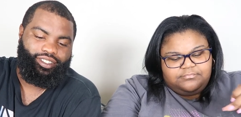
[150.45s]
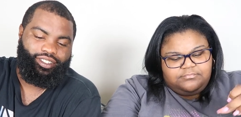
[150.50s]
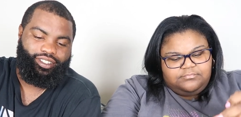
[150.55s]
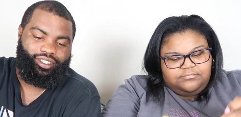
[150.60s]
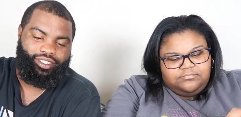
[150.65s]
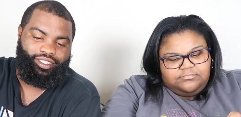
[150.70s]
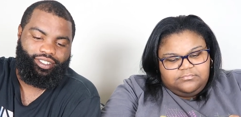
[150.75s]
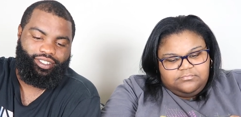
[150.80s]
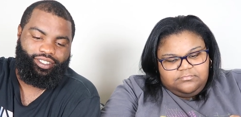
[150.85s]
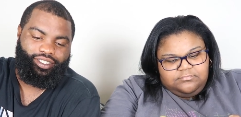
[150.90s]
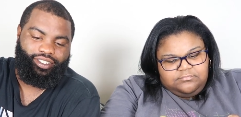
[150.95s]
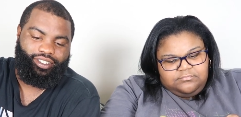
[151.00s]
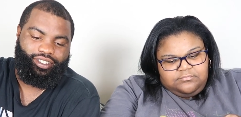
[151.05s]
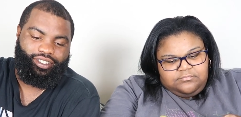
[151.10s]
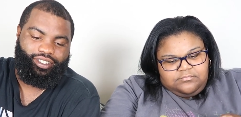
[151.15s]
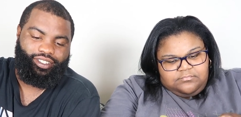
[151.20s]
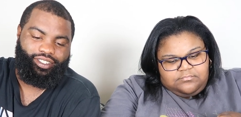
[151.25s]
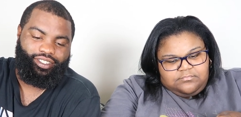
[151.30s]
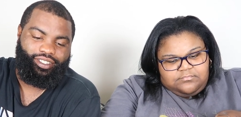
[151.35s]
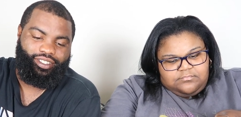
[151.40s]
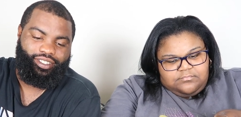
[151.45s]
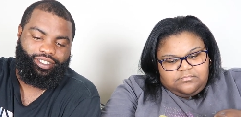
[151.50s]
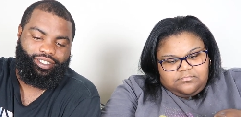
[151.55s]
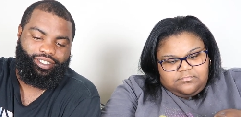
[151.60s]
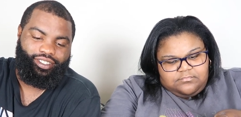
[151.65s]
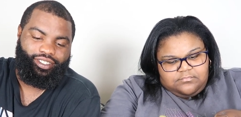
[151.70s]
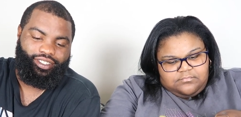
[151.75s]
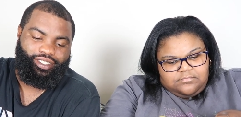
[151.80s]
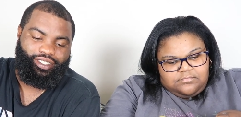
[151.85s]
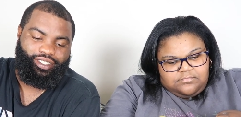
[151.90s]

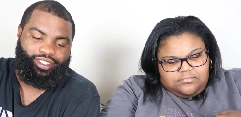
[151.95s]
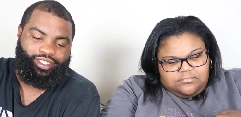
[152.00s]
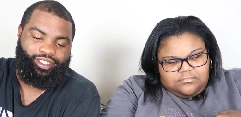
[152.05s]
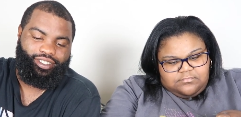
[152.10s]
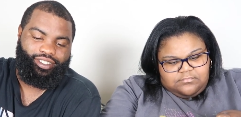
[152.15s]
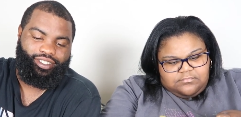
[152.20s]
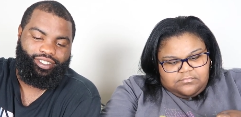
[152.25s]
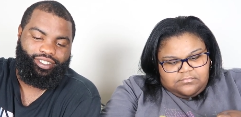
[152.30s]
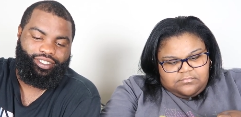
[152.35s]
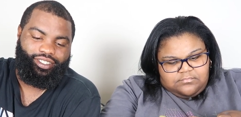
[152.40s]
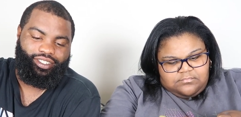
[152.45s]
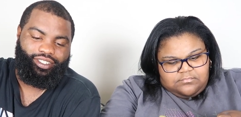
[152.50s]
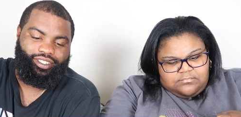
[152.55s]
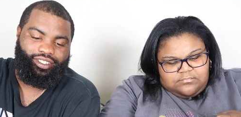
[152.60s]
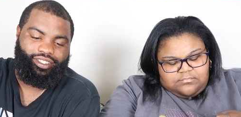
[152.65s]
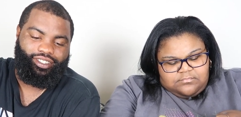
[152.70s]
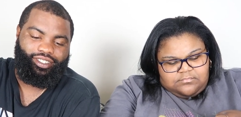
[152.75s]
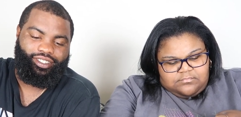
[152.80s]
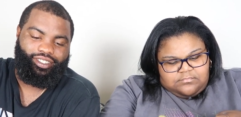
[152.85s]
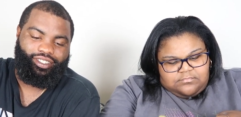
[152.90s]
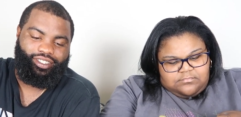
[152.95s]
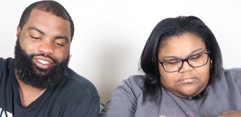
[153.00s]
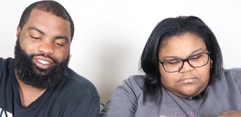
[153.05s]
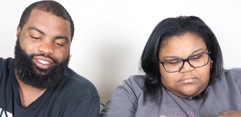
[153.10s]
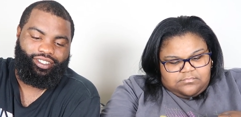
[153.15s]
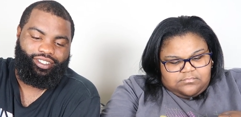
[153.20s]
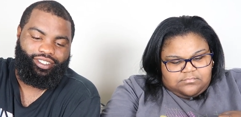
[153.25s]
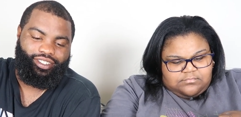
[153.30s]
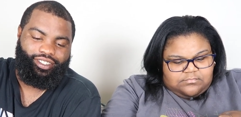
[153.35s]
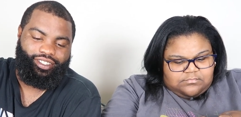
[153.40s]

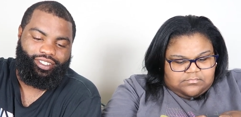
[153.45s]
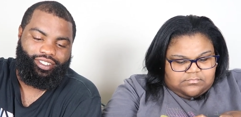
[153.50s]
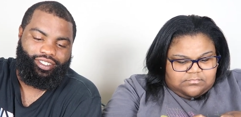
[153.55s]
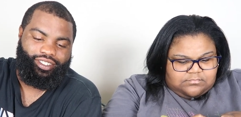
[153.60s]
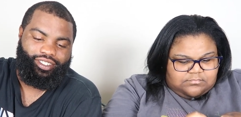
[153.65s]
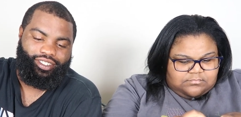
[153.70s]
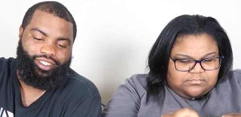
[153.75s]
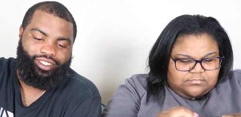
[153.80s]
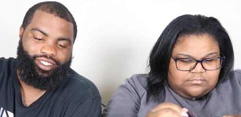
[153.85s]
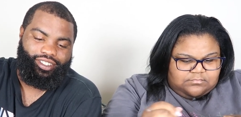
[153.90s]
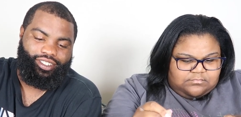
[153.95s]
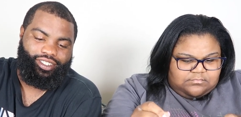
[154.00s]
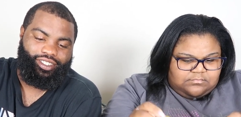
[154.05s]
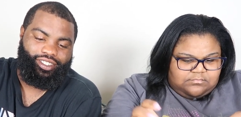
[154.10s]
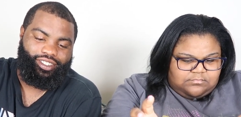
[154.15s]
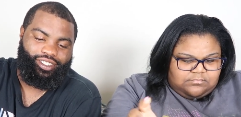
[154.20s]
Nothing is said.